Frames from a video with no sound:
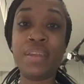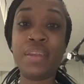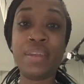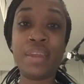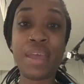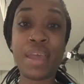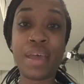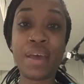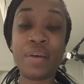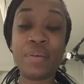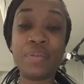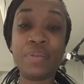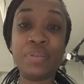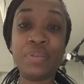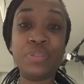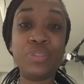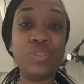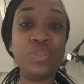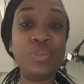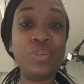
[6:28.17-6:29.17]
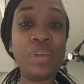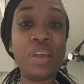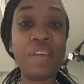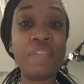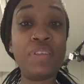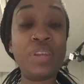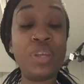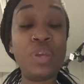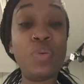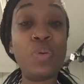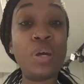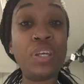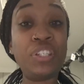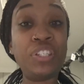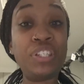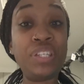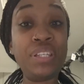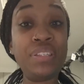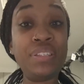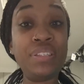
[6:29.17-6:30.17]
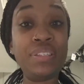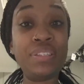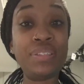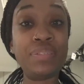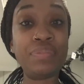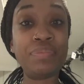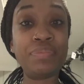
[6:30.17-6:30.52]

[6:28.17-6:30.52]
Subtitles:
Now, do you have any questions?